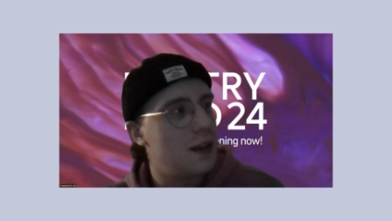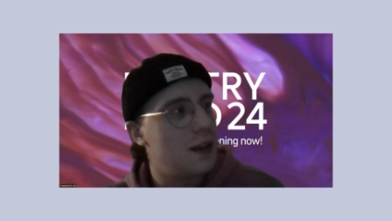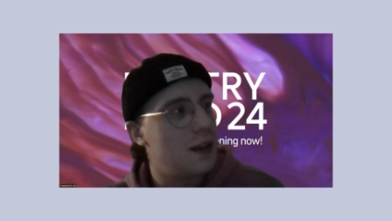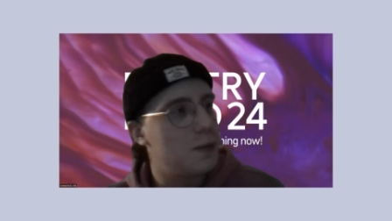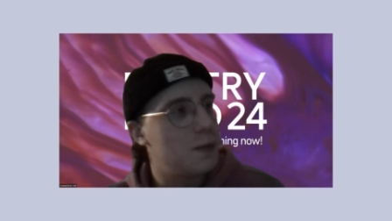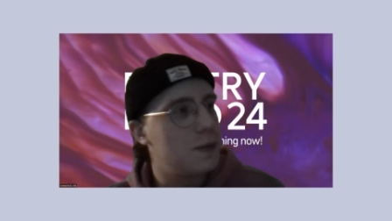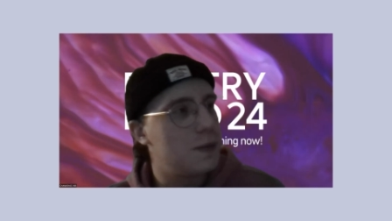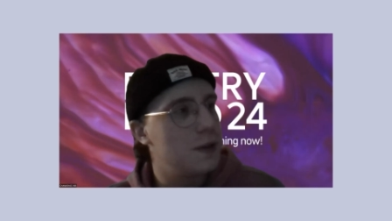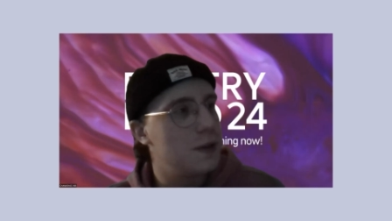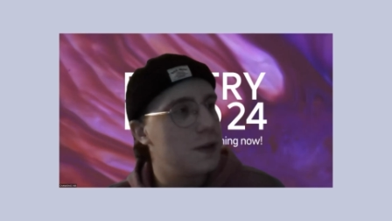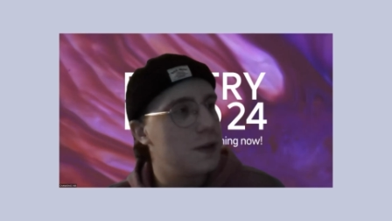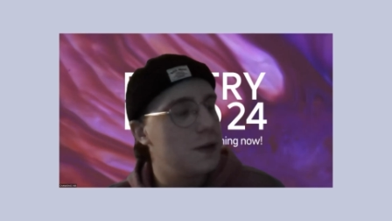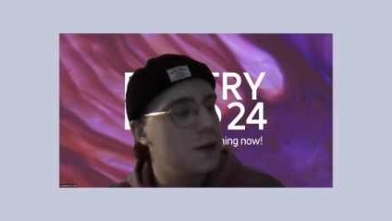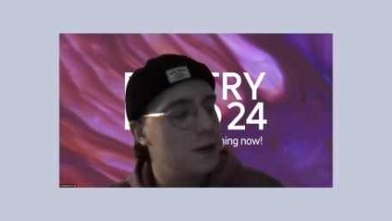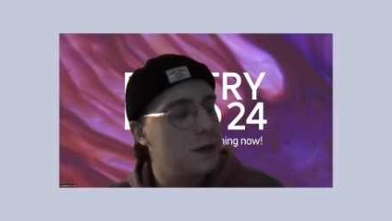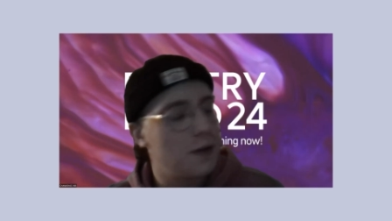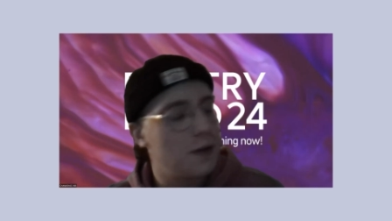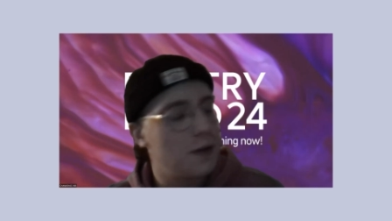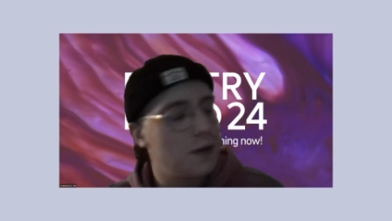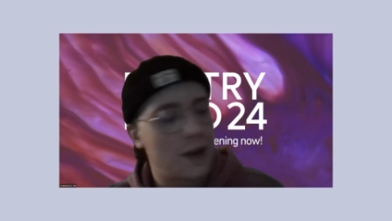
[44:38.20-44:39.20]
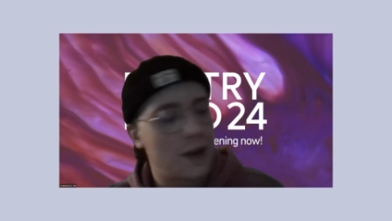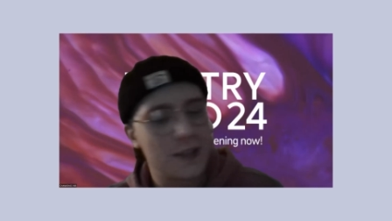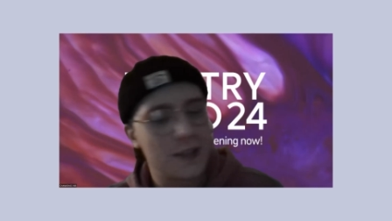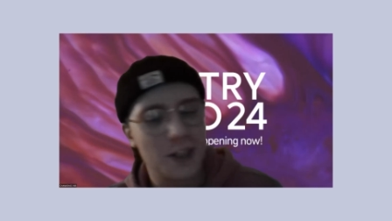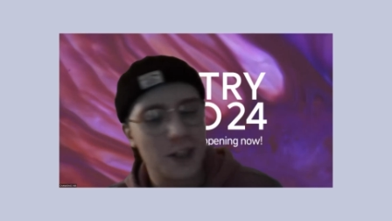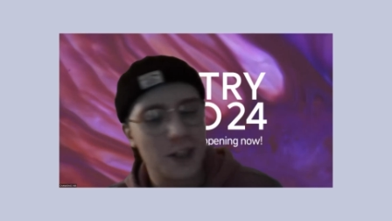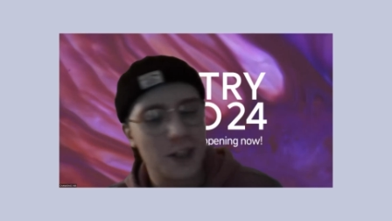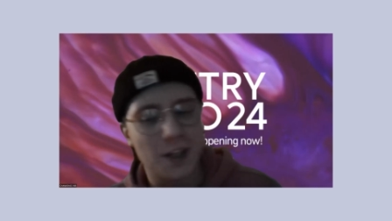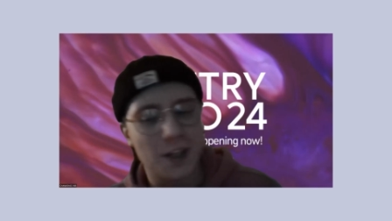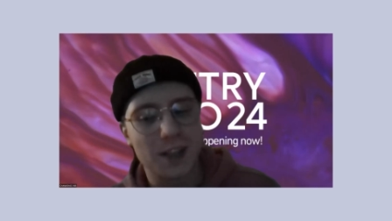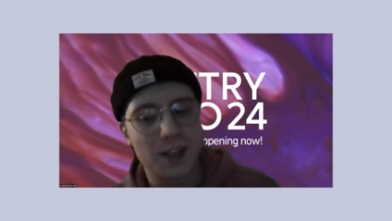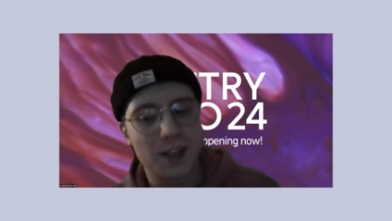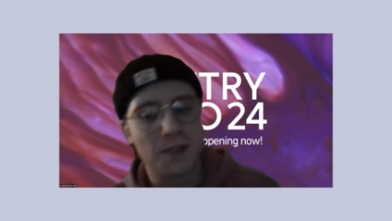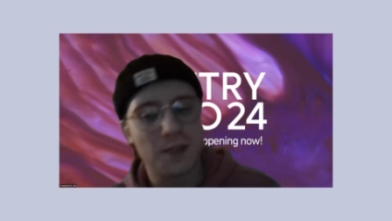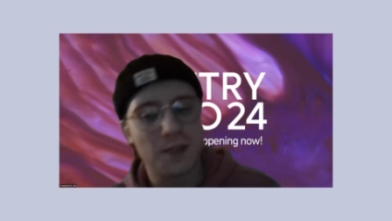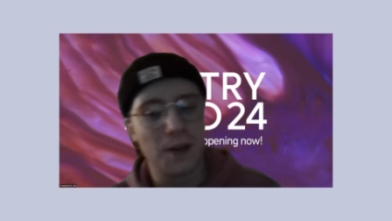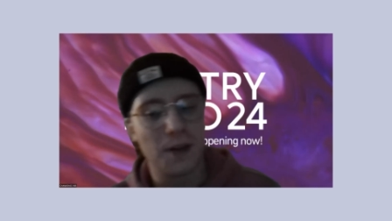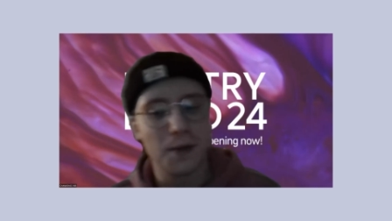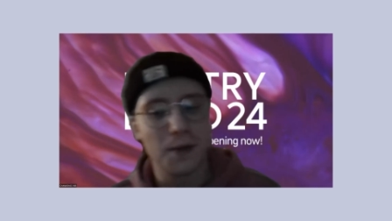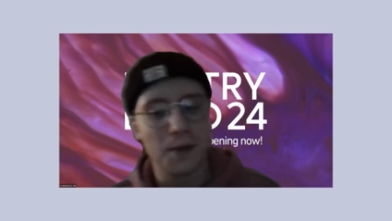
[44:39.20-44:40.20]
it you you have such
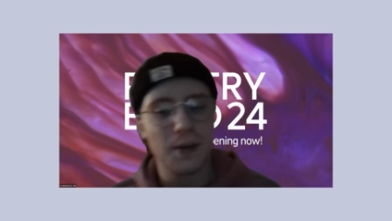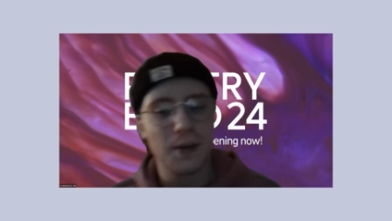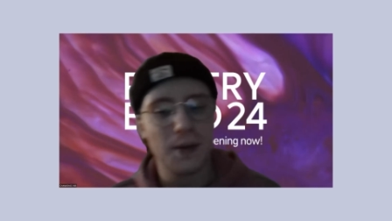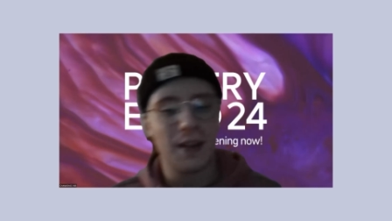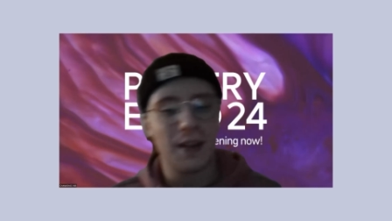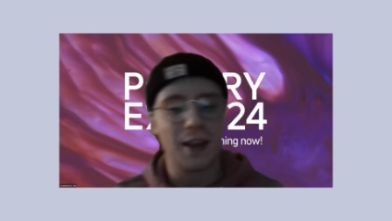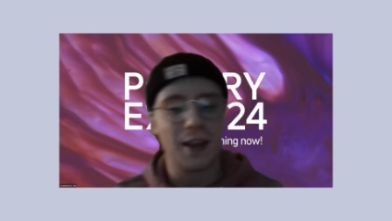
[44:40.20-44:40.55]
nice flow.